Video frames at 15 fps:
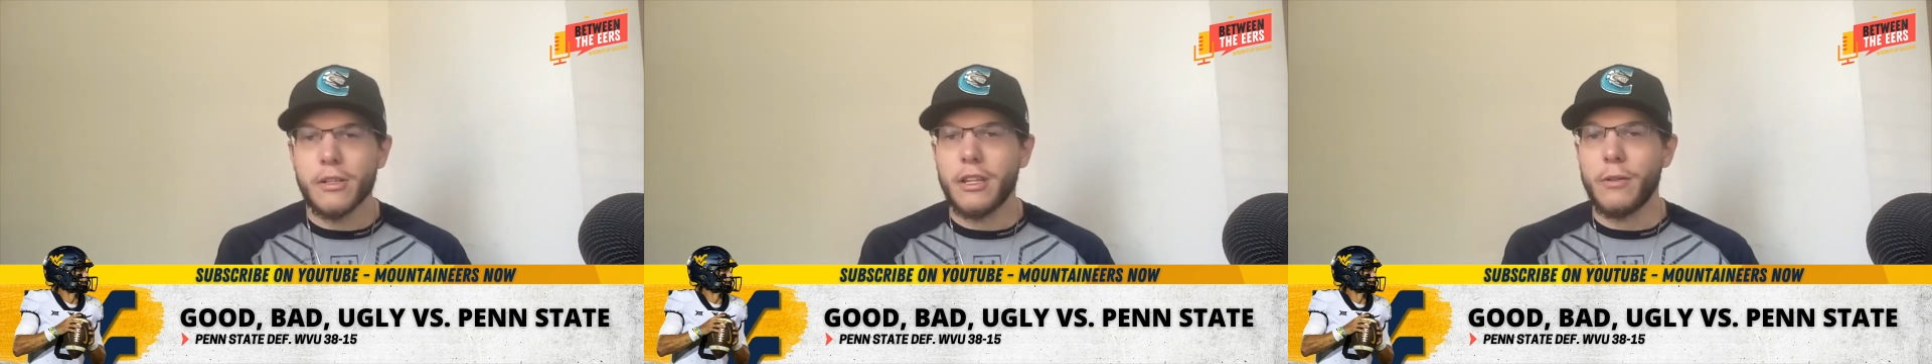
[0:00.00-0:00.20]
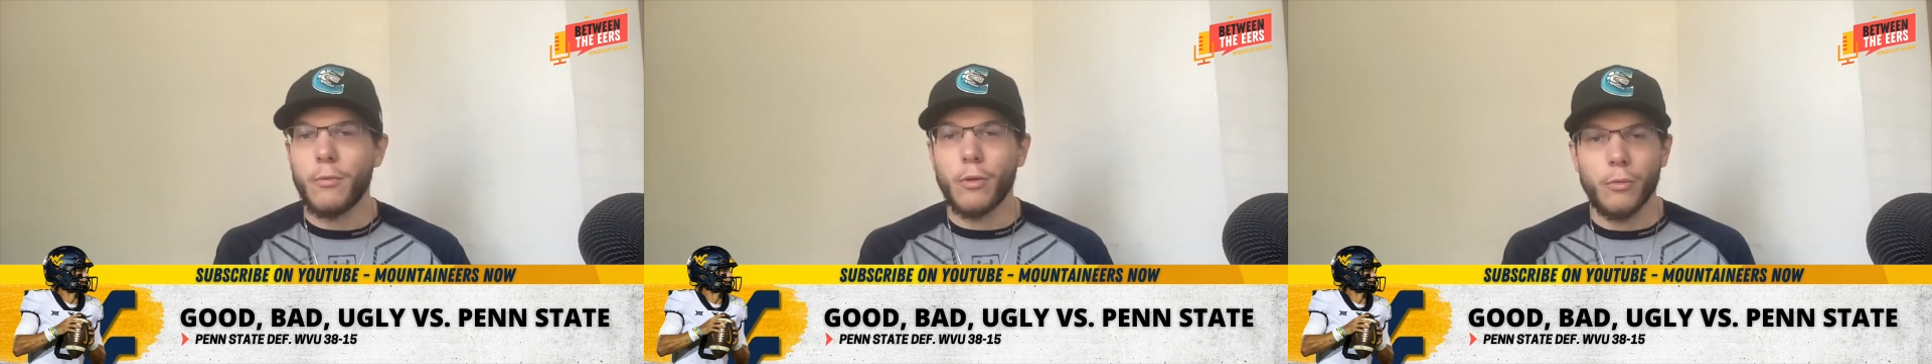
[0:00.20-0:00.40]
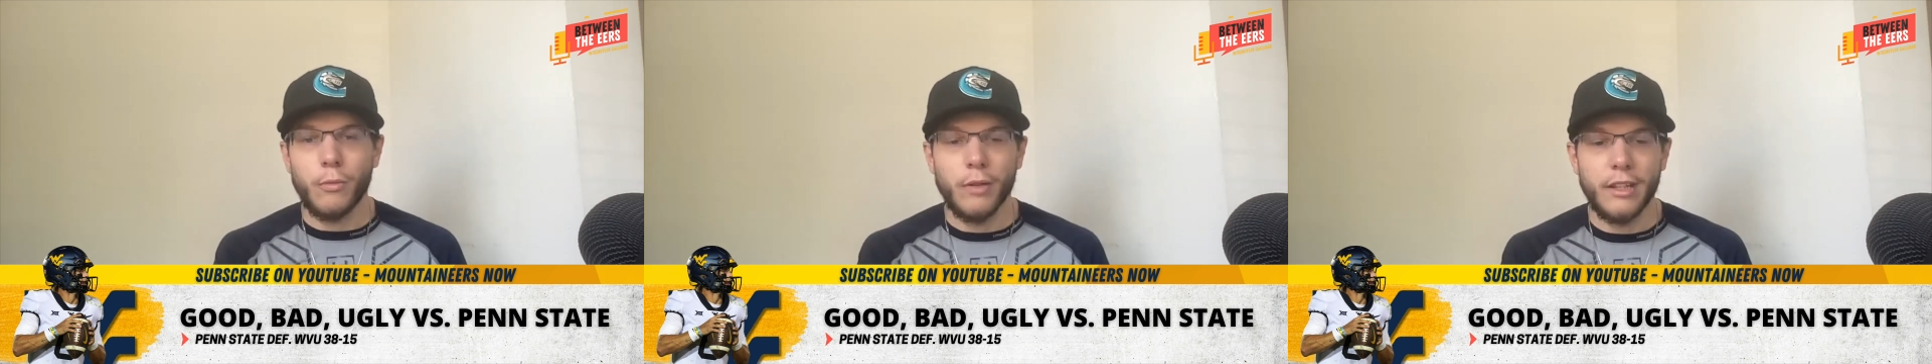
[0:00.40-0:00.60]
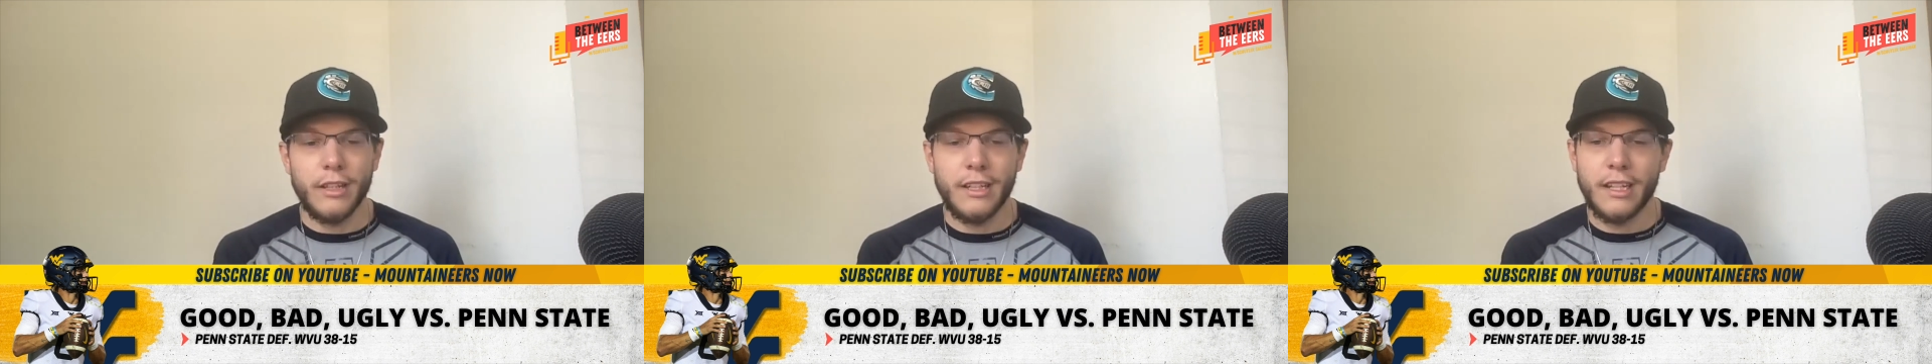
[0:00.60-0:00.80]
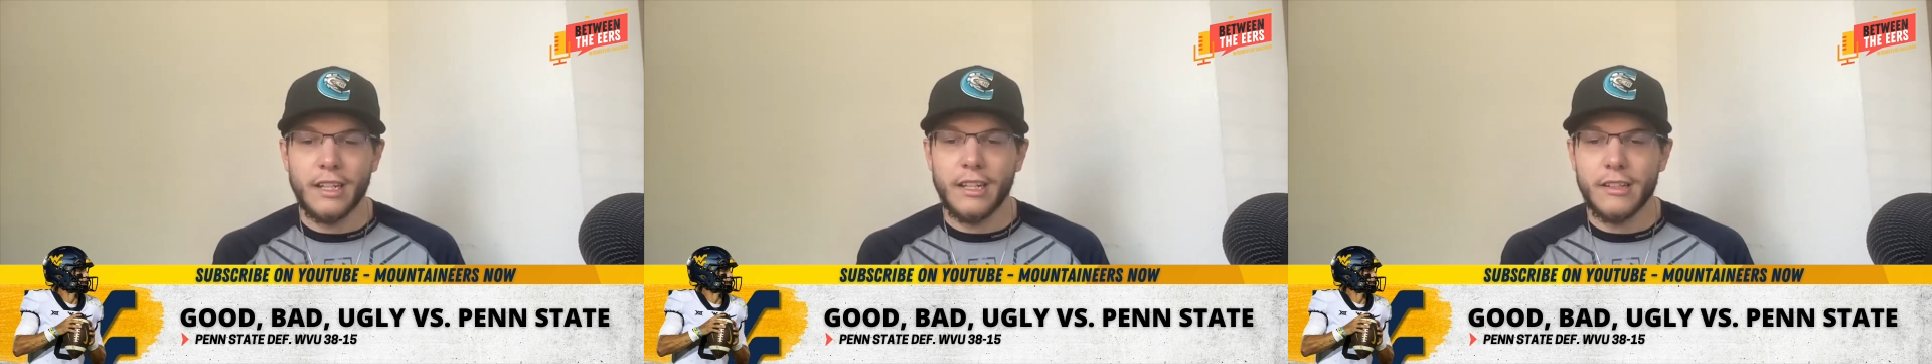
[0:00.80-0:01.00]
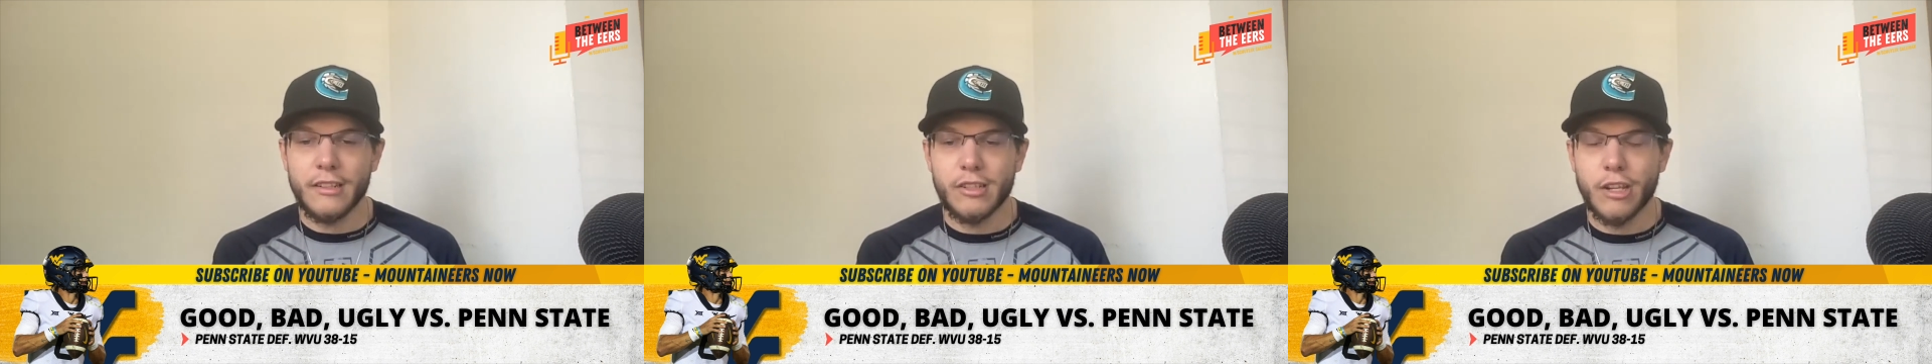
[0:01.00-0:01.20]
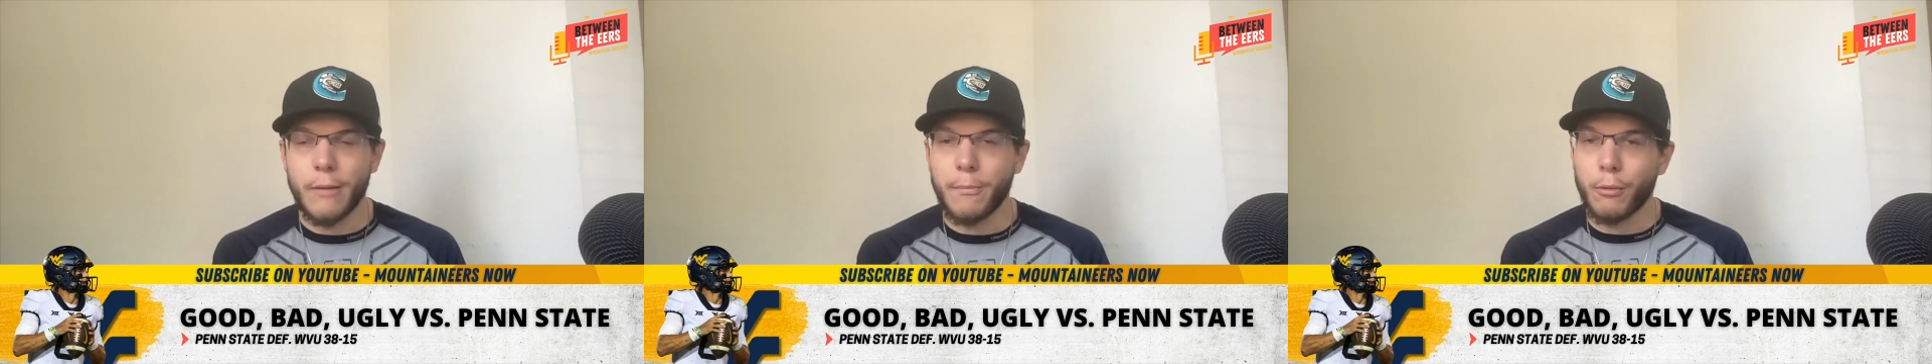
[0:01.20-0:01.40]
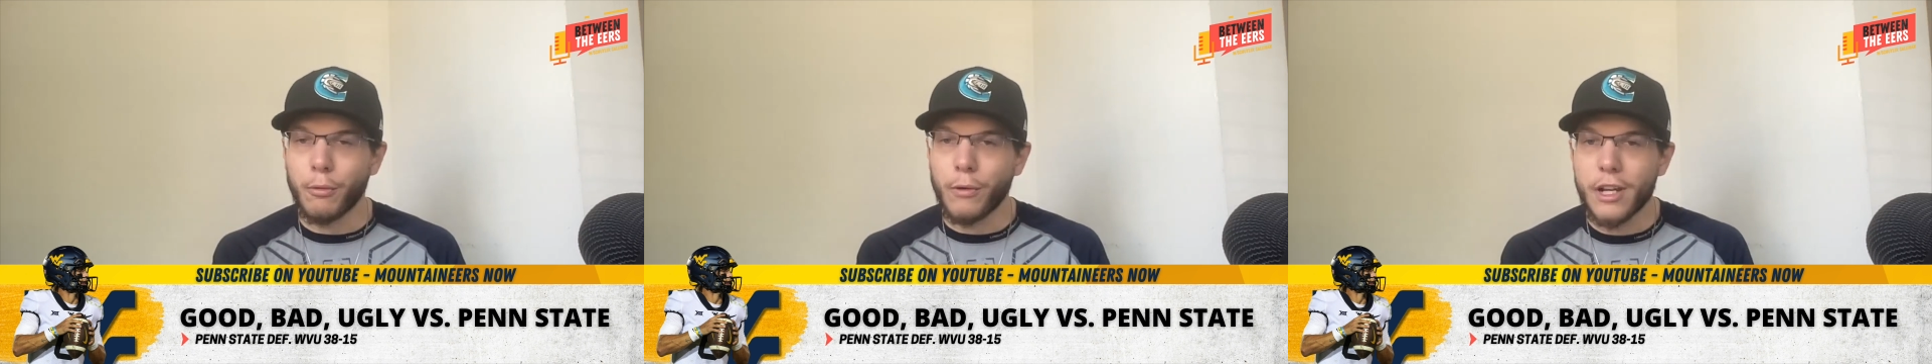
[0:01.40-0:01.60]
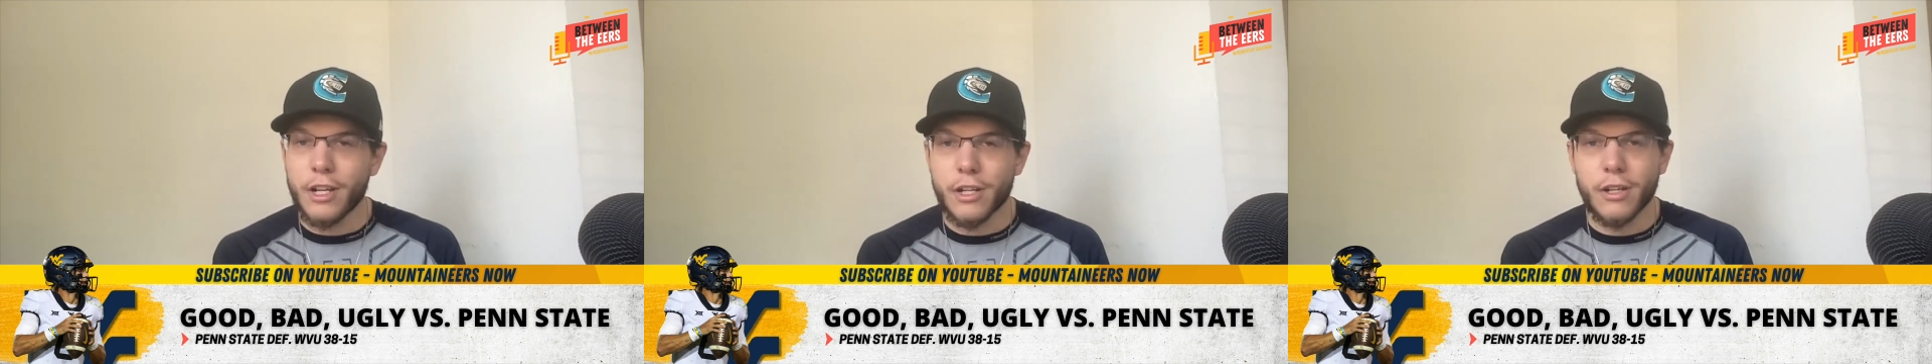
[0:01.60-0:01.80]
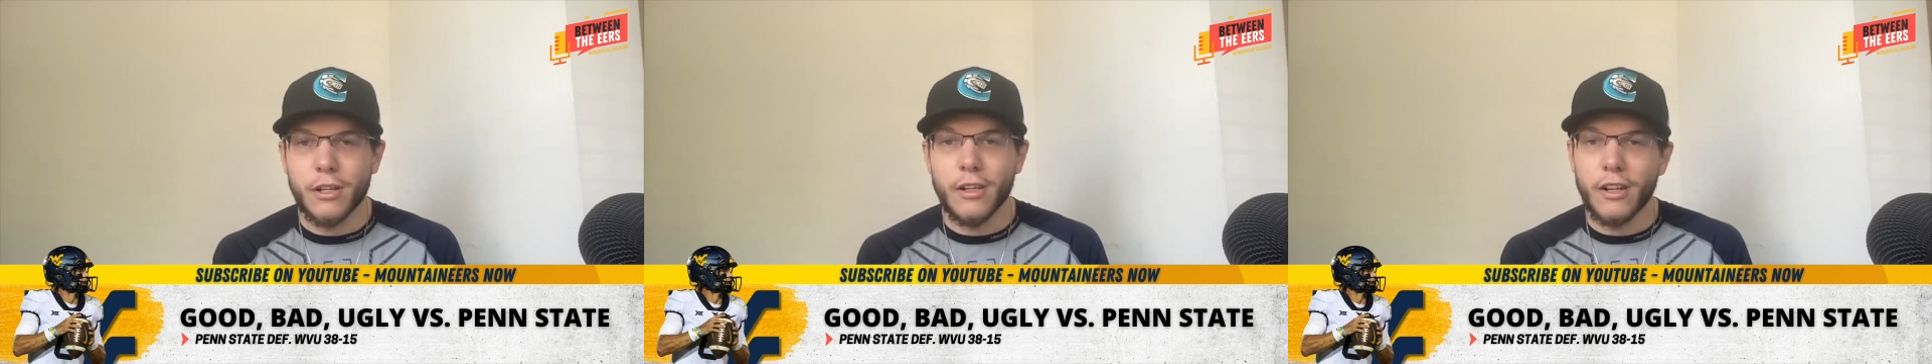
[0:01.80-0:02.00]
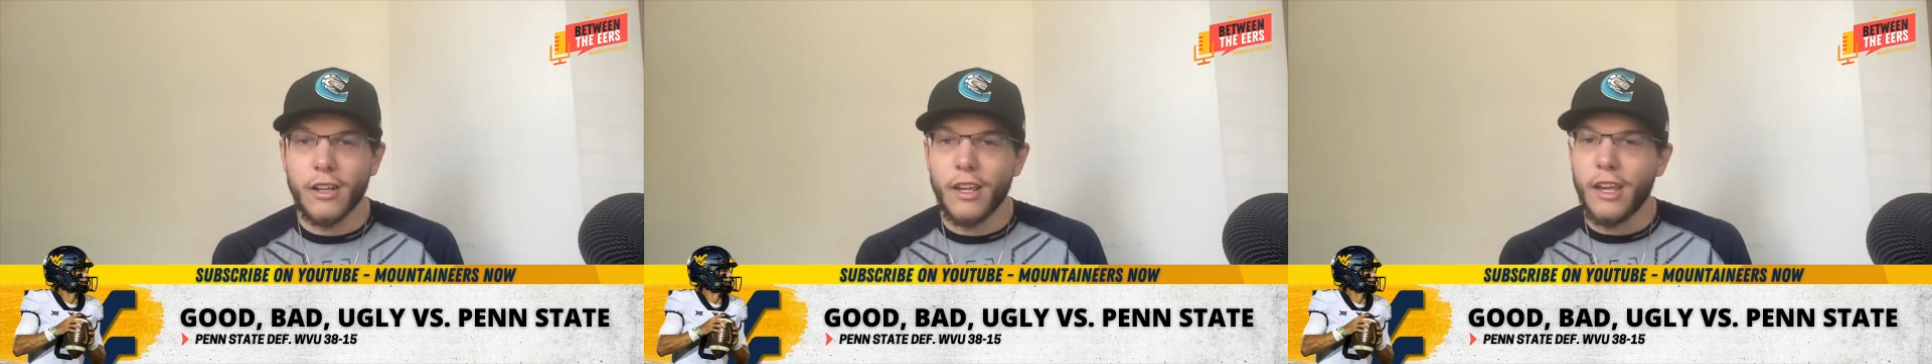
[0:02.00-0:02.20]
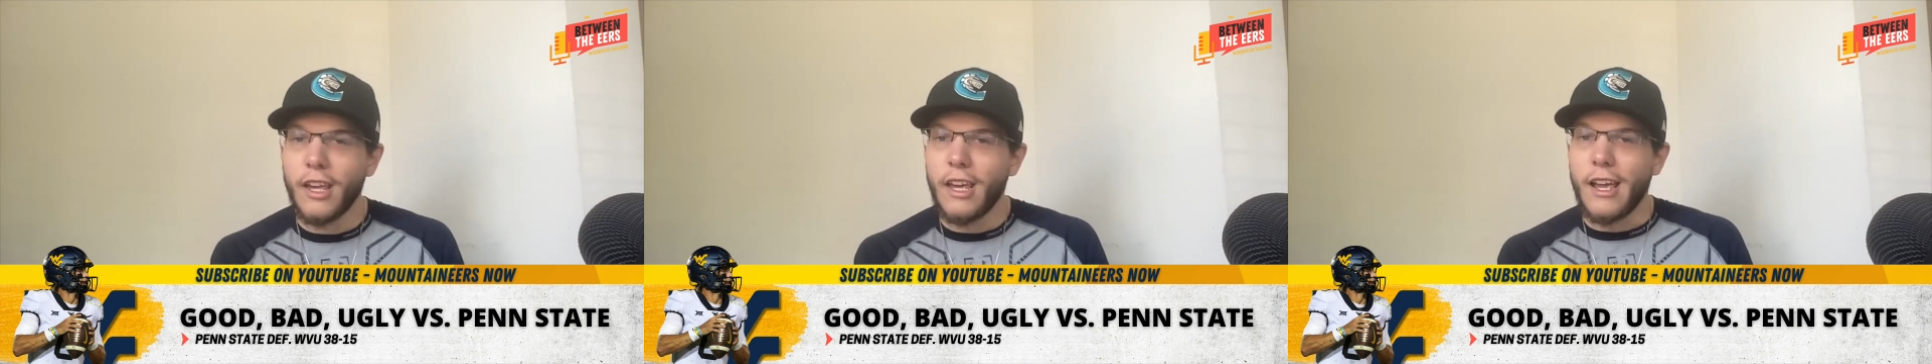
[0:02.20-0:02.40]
They weren't really getting separation.